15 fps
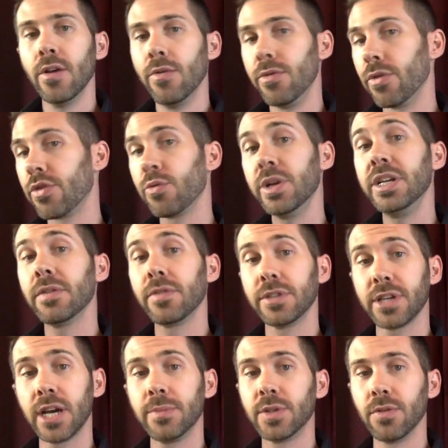the 3 different
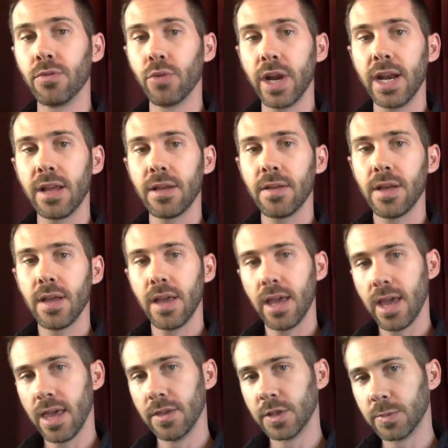types of reading and the